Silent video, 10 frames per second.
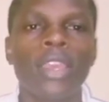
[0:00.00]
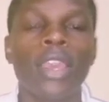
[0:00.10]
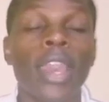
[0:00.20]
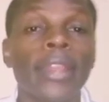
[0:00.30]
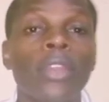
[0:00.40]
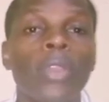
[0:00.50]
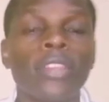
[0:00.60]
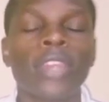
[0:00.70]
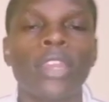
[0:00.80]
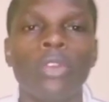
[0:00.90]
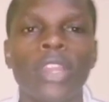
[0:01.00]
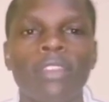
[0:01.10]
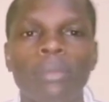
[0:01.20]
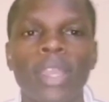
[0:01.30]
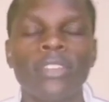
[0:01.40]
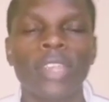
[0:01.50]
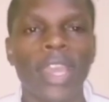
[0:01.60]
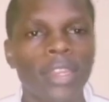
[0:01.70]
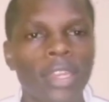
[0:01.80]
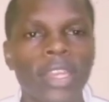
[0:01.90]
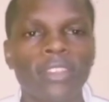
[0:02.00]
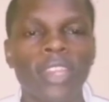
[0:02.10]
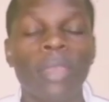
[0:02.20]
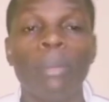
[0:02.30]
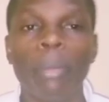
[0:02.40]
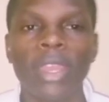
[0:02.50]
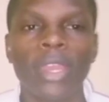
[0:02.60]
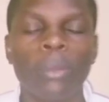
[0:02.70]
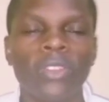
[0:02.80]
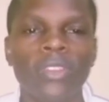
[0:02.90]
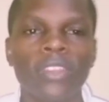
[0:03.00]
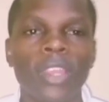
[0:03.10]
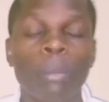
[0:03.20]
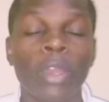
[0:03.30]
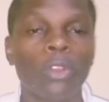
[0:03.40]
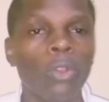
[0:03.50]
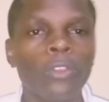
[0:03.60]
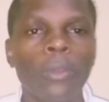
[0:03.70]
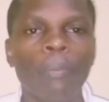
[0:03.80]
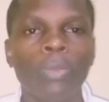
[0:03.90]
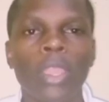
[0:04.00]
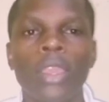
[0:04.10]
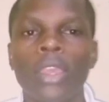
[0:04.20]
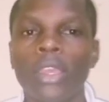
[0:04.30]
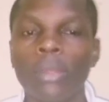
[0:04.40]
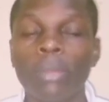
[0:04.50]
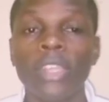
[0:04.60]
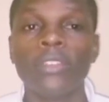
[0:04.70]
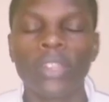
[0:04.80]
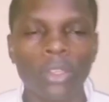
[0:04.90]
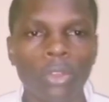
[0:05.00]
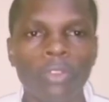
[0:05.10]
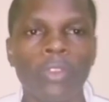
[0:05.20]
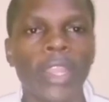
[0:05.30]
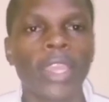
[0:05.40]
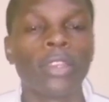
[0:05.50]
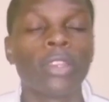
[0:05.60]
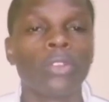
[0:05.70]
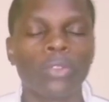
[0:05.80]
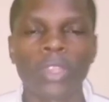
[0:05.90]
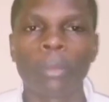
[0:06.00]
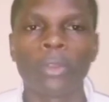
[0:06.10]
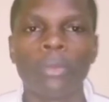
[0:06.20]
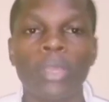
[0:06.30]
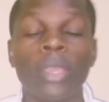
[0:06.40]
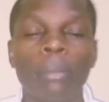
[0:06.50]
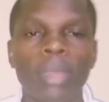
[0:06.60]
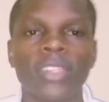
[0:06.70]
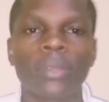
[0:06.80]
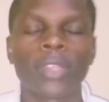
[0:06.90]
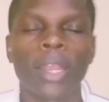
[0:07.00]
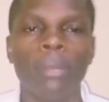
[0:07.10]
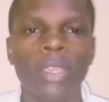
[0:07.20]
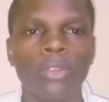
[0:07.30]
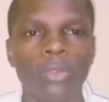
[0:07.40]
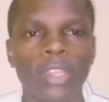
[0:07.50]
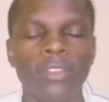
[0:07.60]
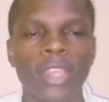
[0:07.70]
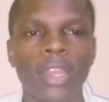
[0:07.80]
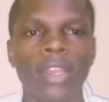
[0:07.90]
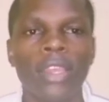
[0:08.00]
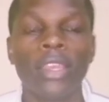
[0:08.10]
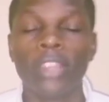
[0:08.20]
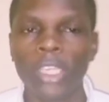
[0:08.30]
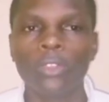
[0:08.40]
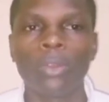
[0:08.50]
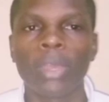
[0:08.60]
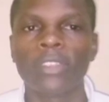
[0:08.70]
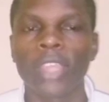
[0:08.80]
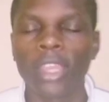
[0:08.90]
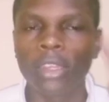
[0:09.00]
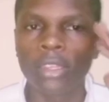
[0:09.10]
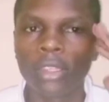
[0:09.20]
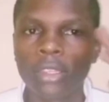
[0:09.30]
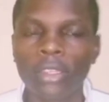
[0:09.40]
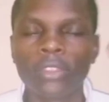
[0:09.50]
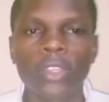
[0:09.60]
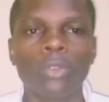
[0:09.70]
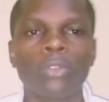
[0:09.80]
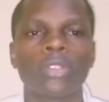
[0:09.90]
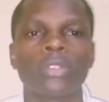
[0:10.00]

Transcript: Otherwise, I don't have much. Until next time, my name is Jason. But also, please don't forget to support me by subscribing to this channel. Thank you so much, and salute.